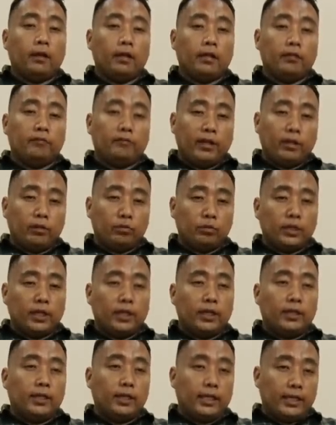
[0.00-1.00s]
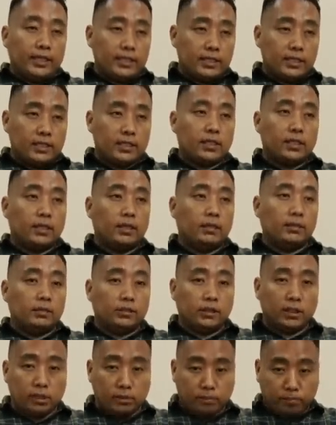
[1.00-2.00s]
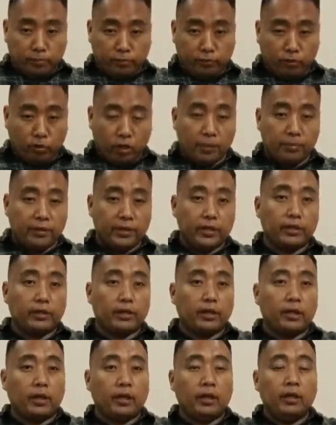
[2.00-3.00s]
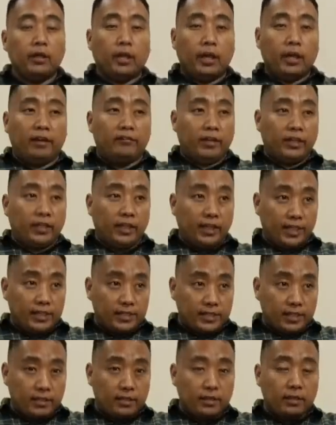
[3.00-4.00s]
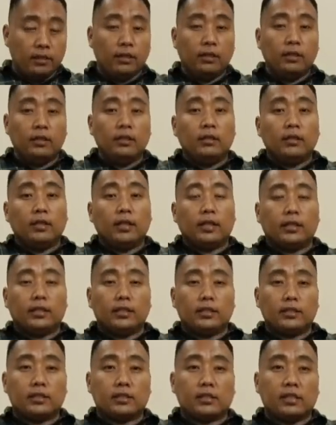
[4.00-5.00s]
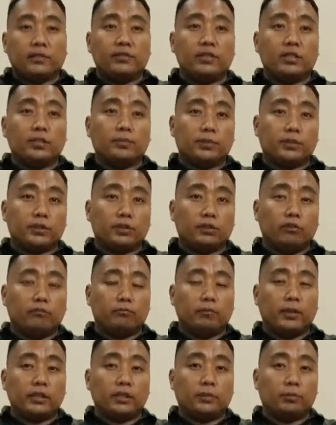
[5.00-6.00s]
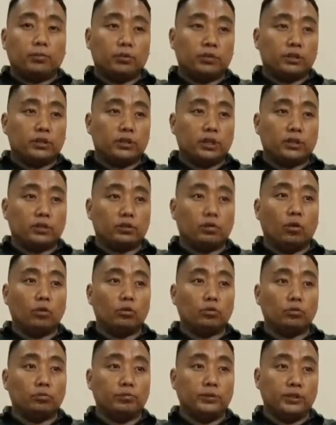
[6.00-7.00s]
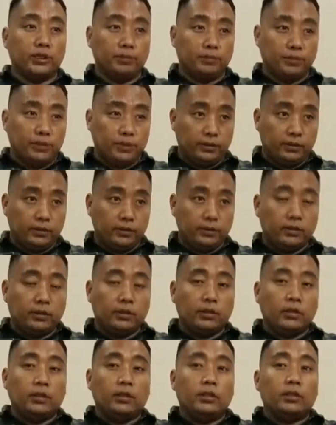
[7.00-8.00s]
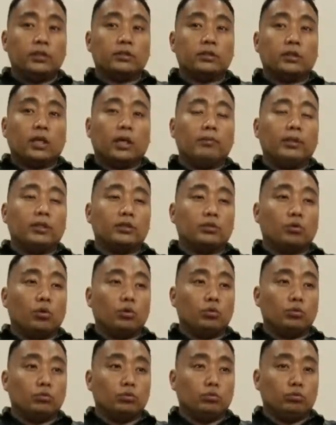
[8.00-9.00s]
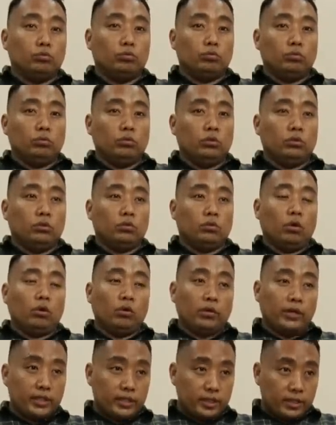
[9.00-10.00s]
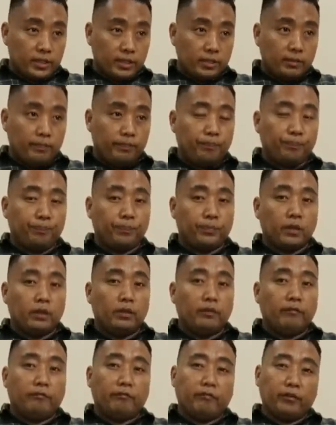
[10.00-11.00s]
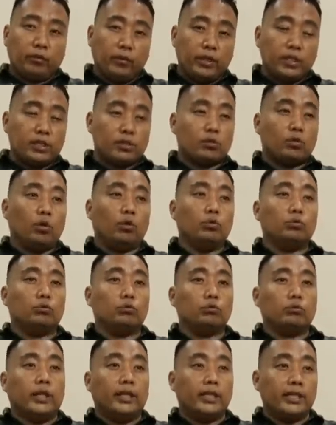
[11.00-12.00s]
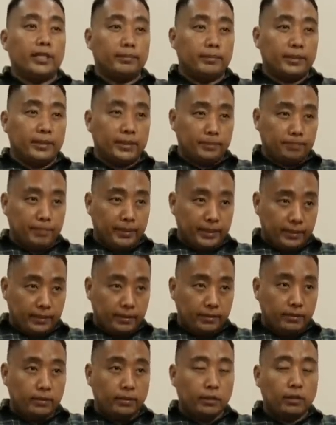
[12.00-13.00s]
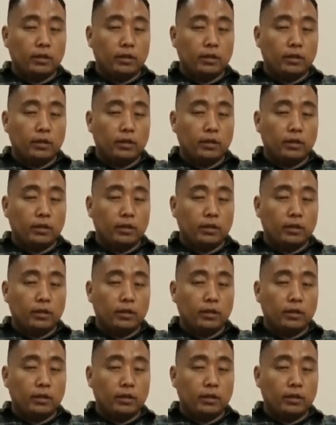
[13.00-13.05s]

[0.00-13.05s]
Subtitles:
if I could analyze just before coming here, I have analyzed it, at least 70% of my supporters has gone to BJP, some has gone to Congress, few has gone to independent.